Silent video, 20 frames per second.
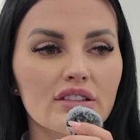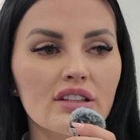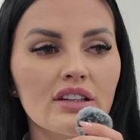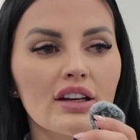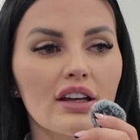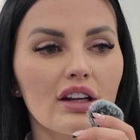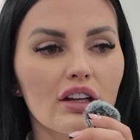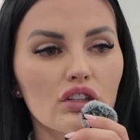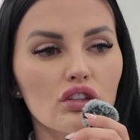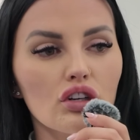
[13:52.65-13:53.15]

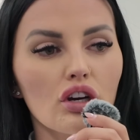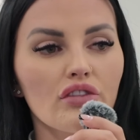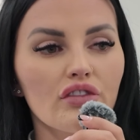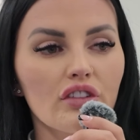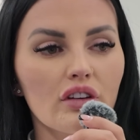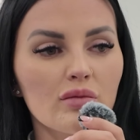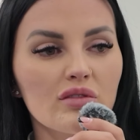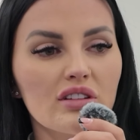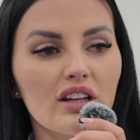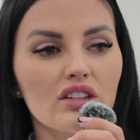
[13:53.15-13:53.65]
Didn't get a
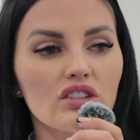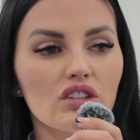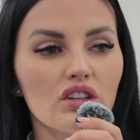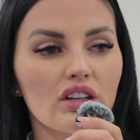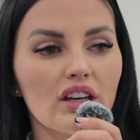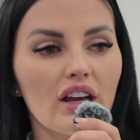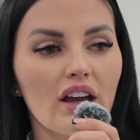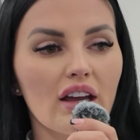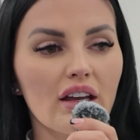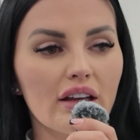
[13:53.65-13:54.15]
trophy, but that's
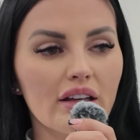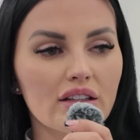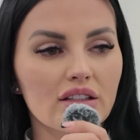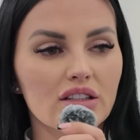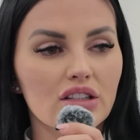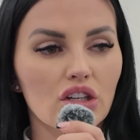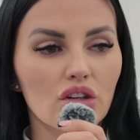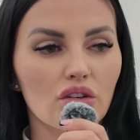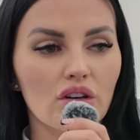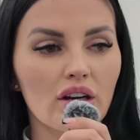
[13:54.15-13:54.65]
okay
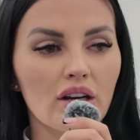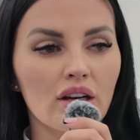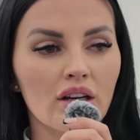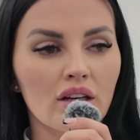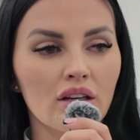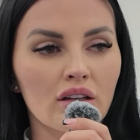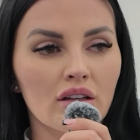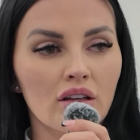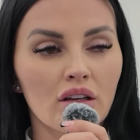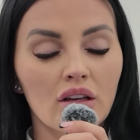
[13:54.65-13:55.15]

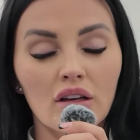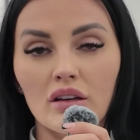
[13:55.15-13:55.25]
considering